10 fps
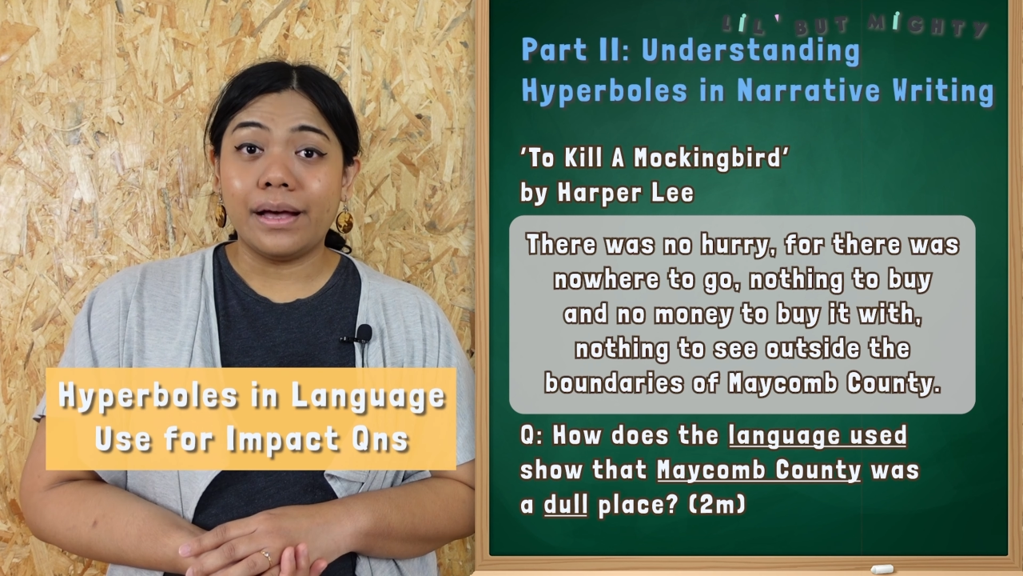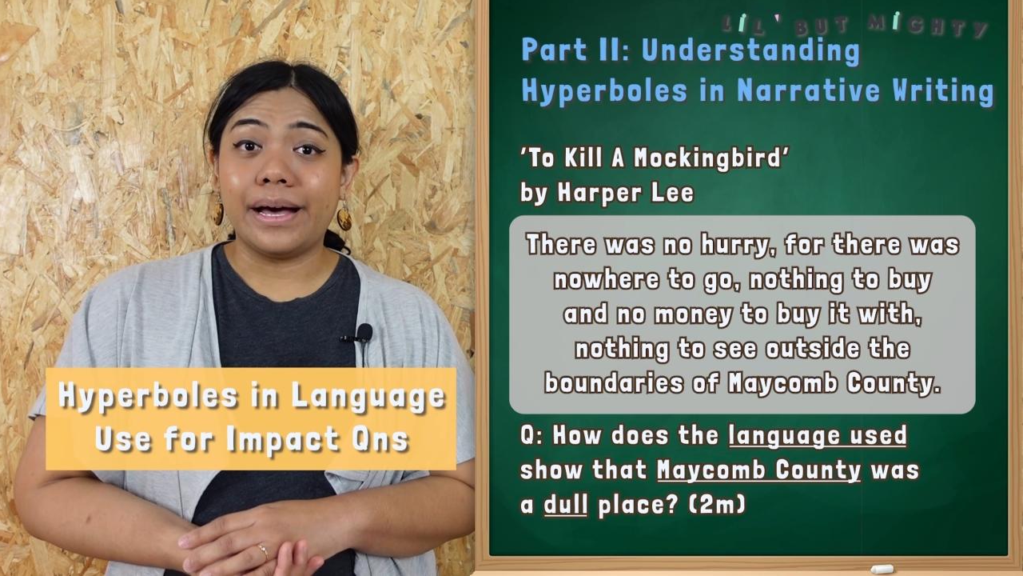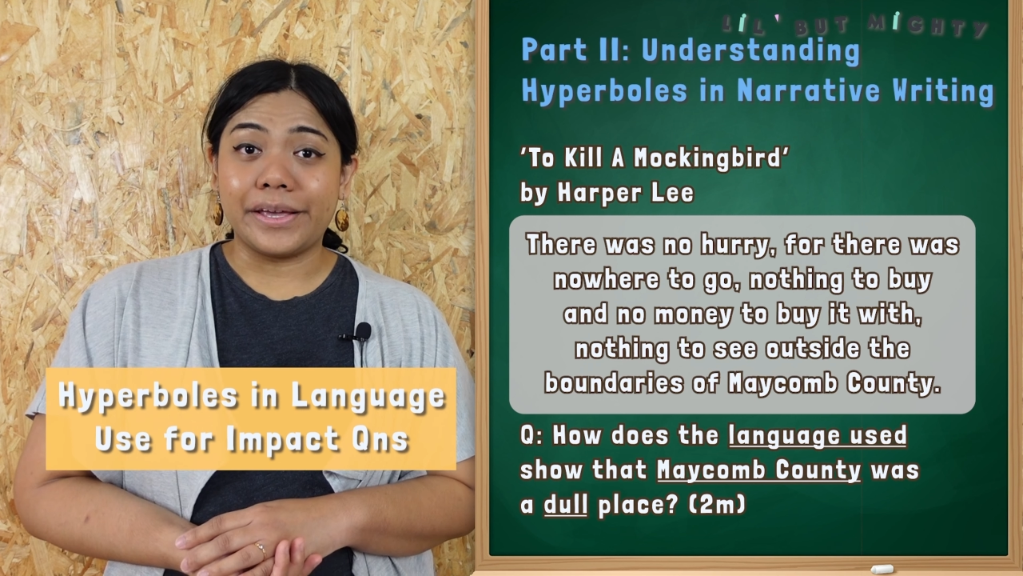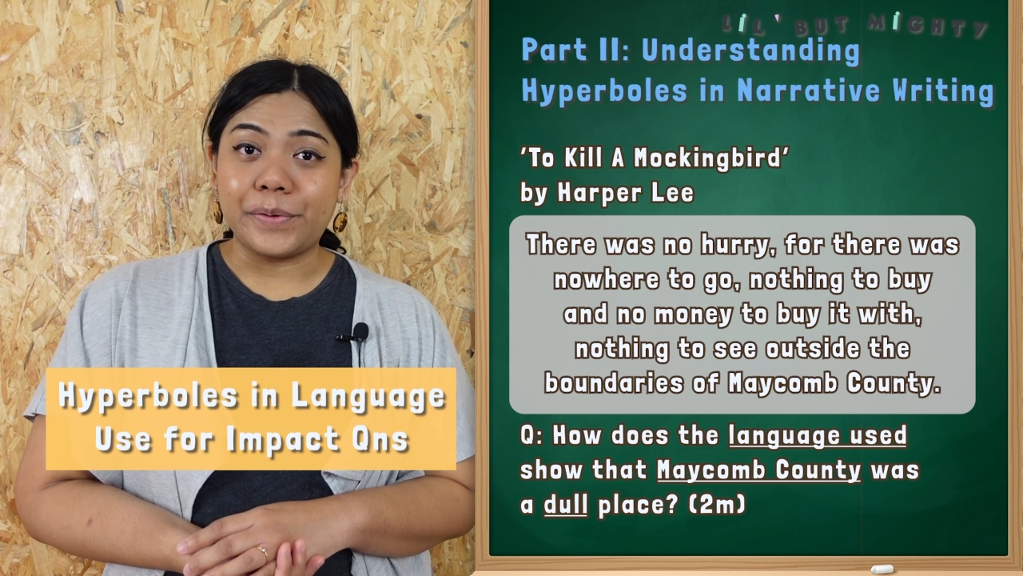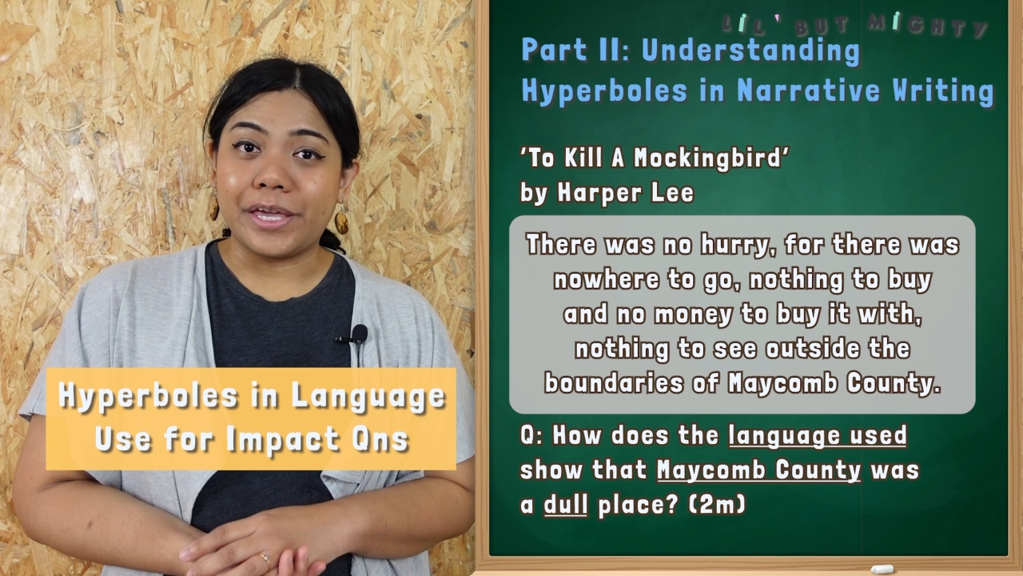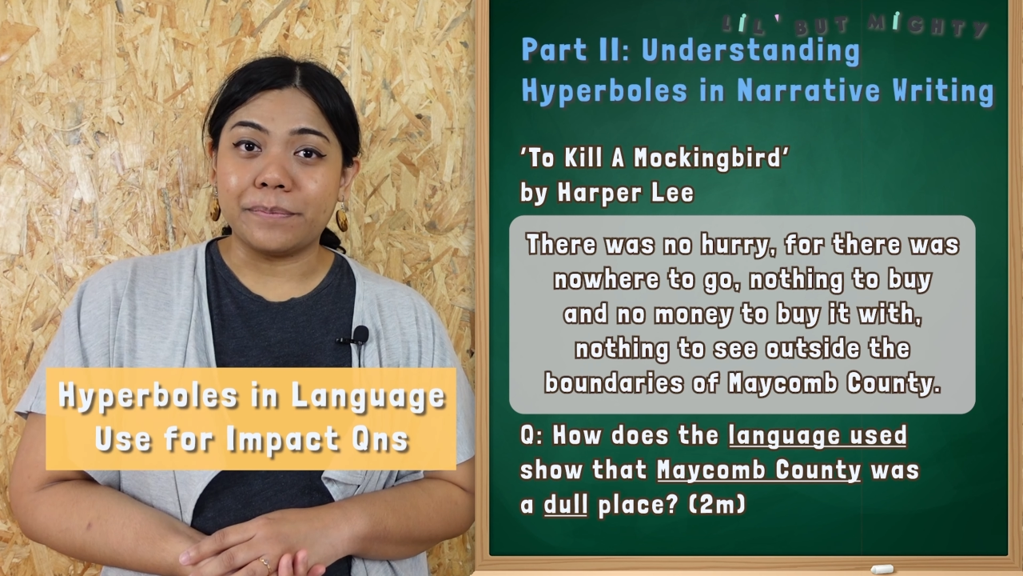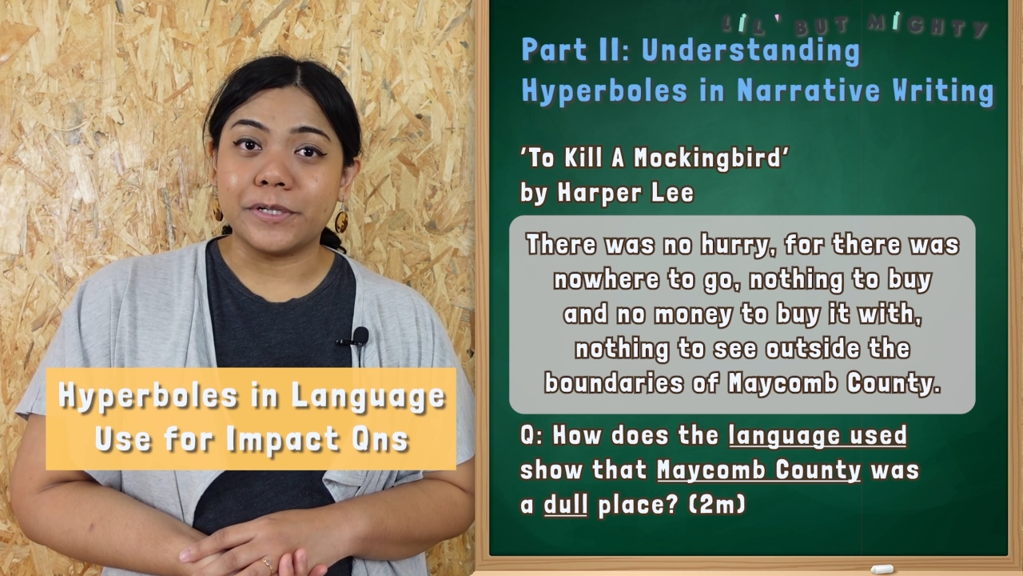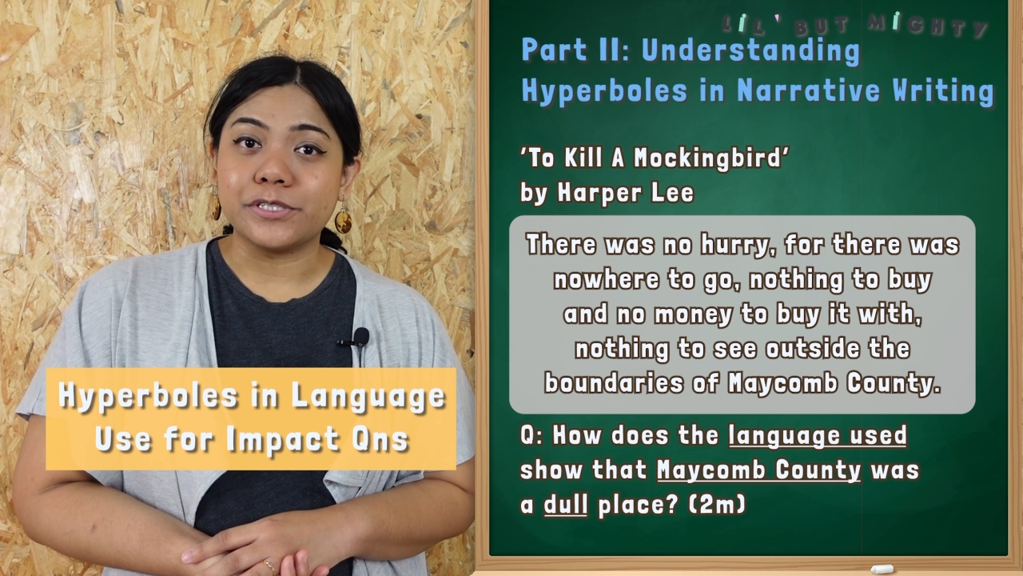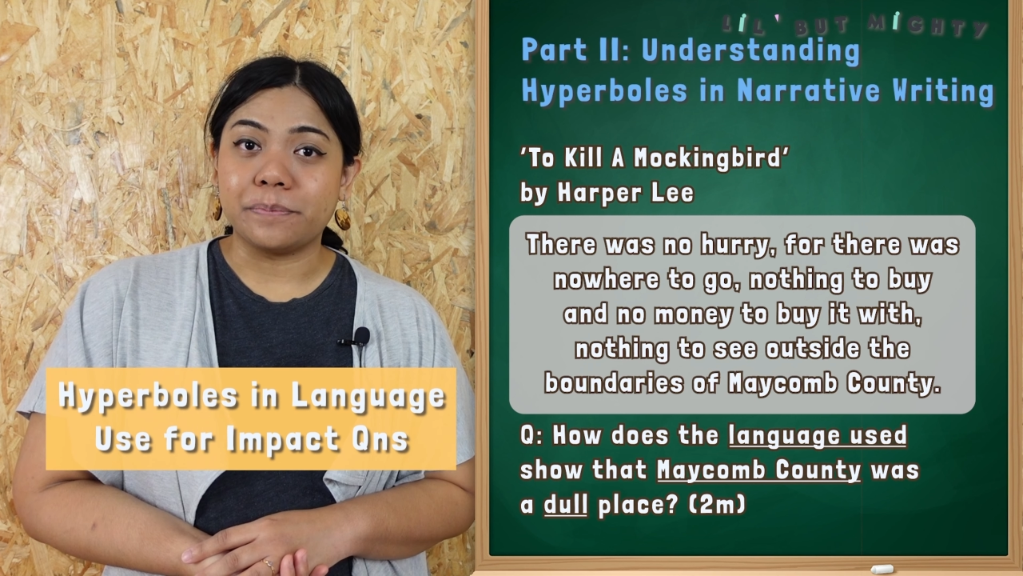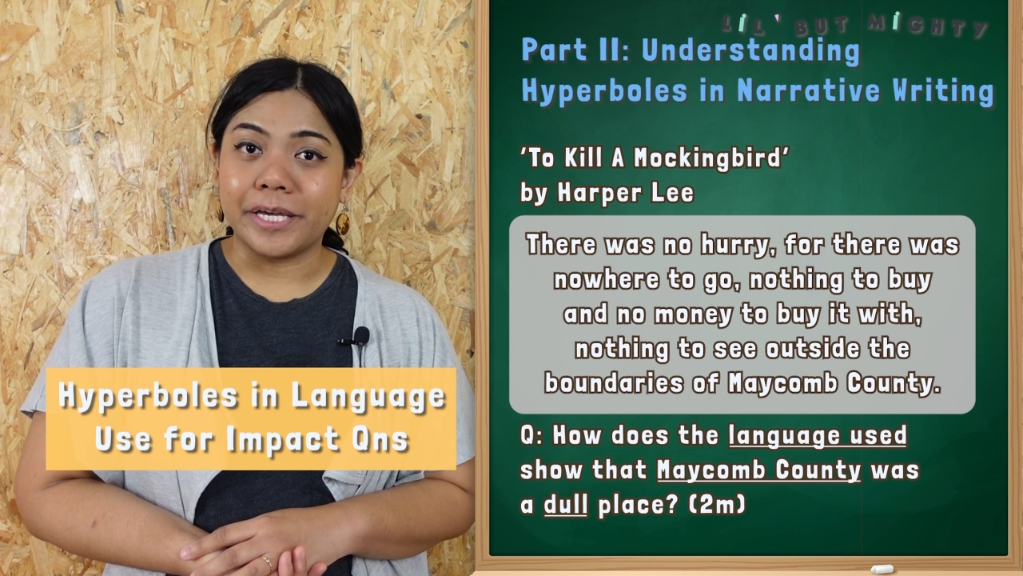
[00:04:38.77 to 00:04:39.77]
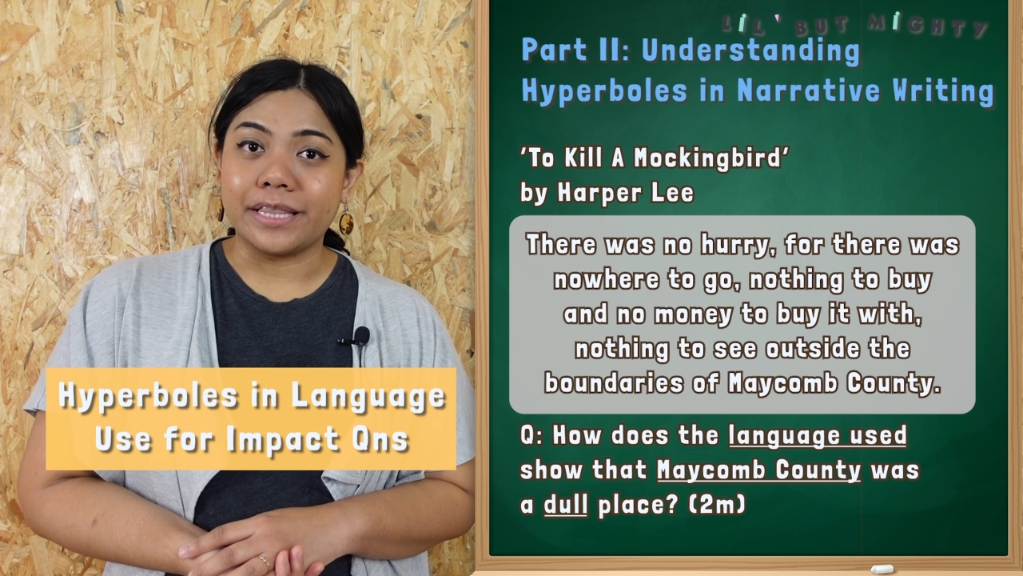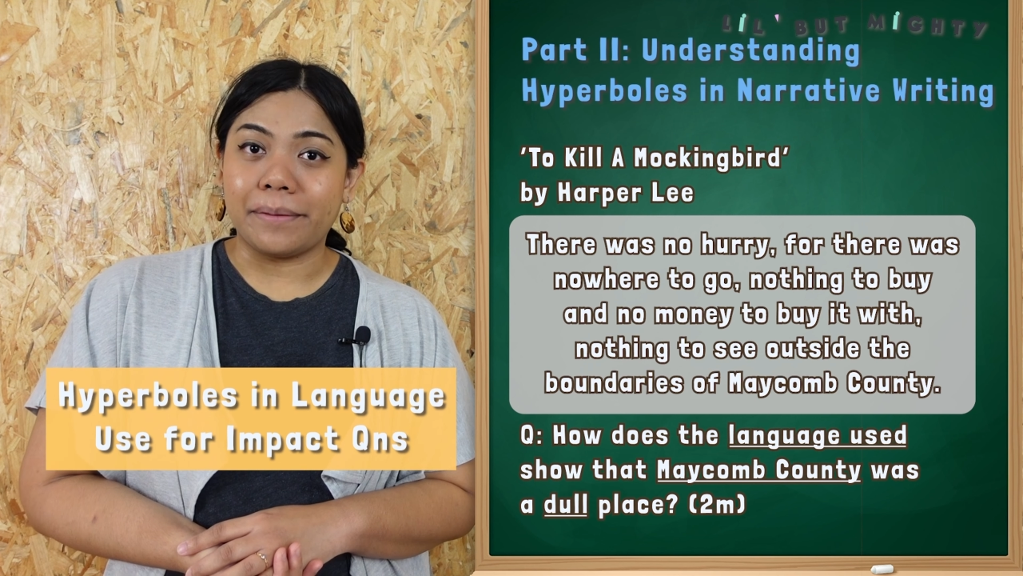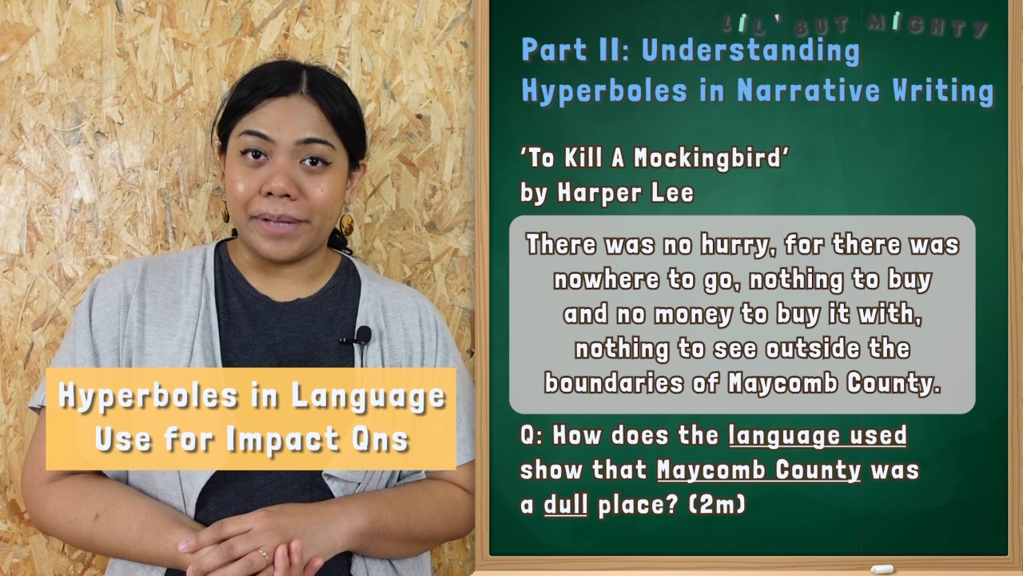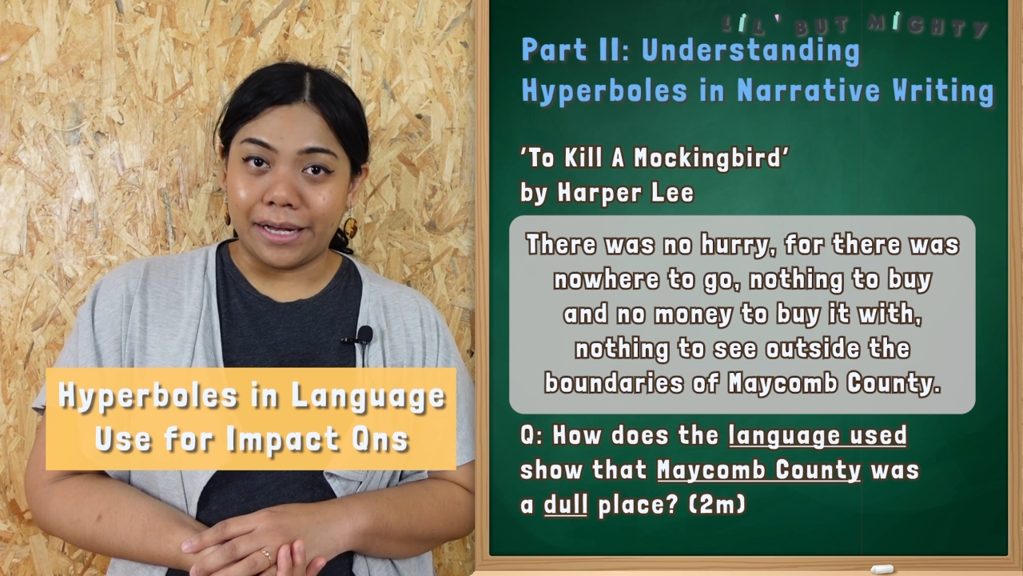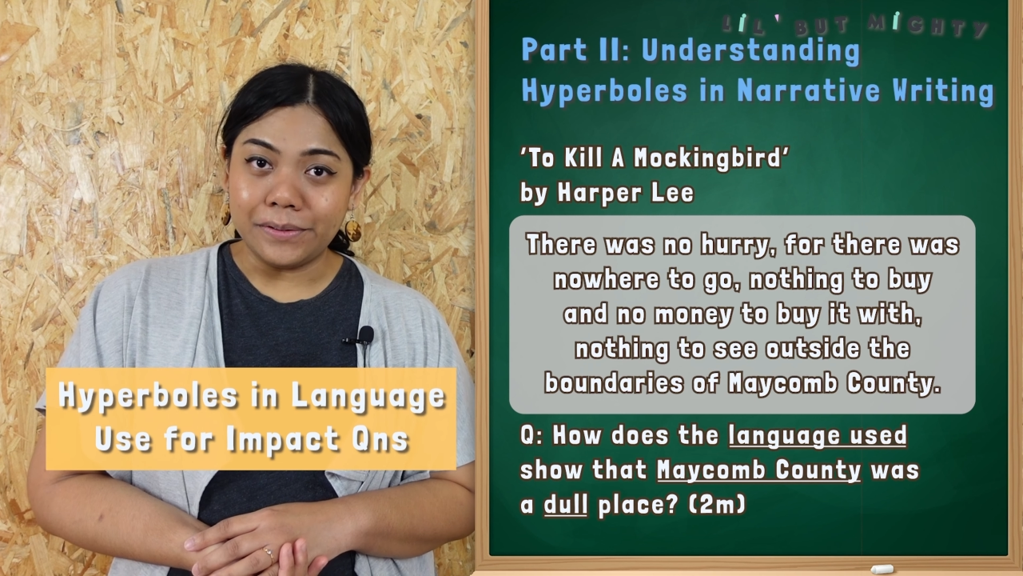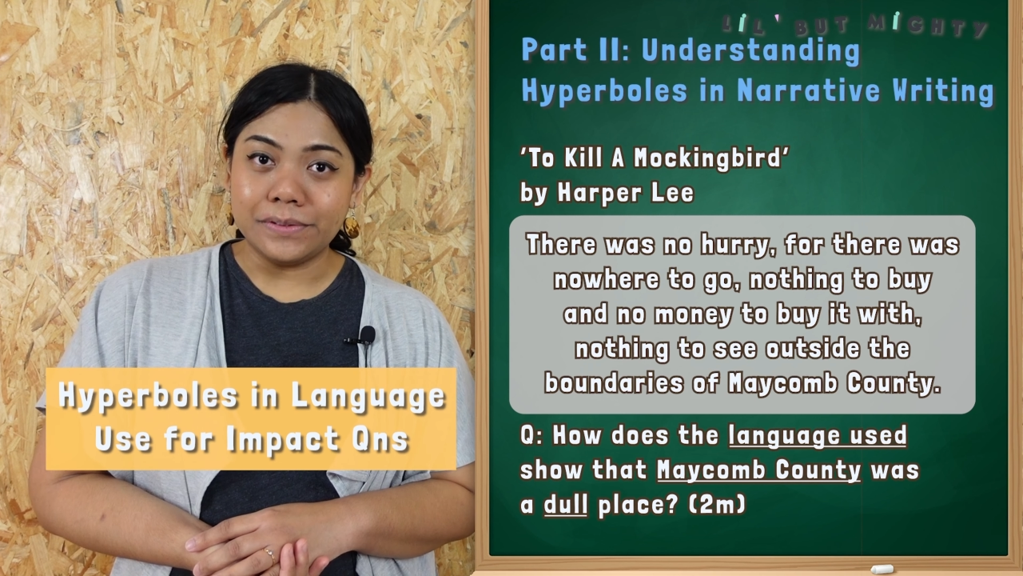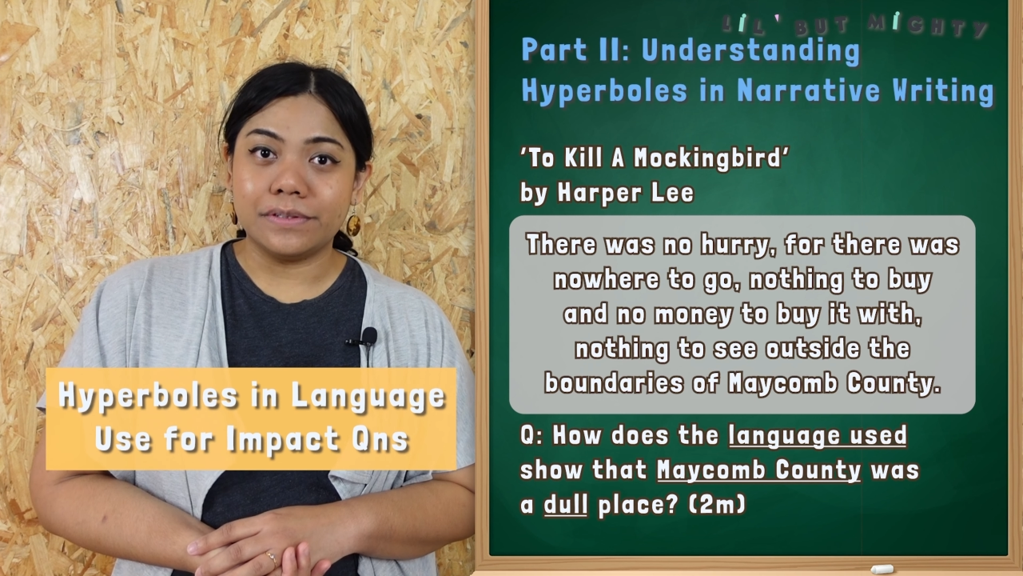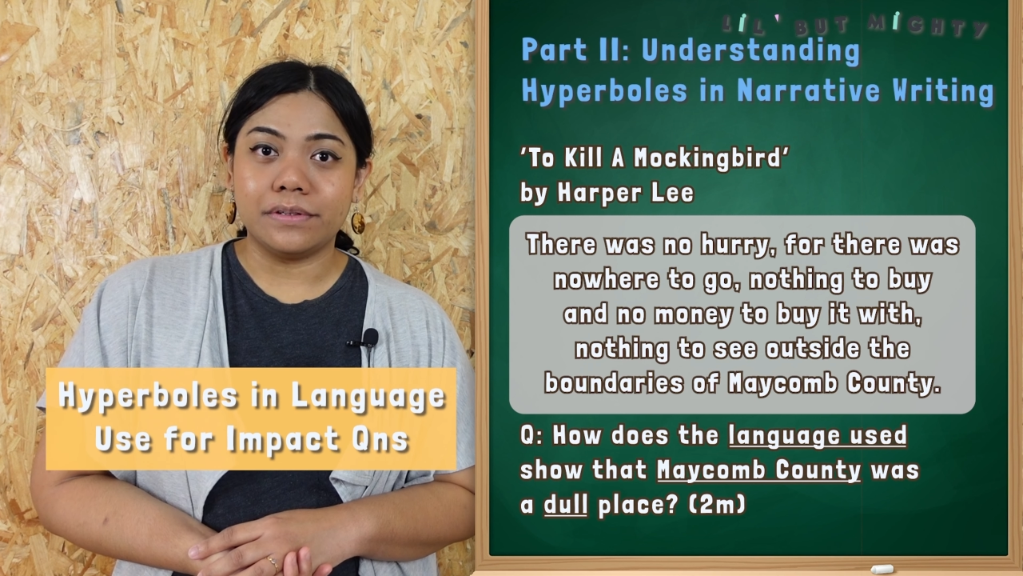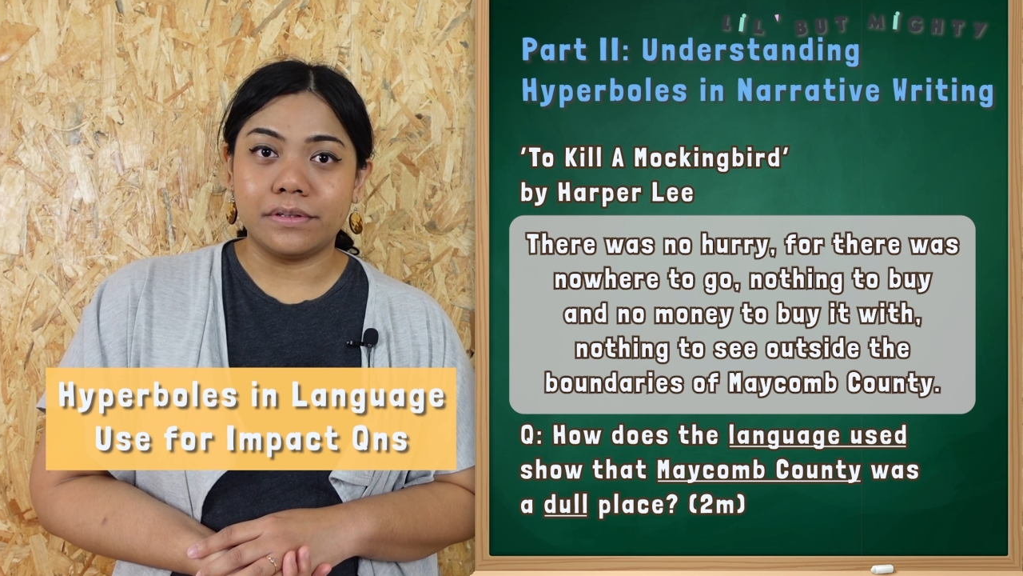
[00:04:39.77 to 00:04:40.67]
Are you able to pick them out?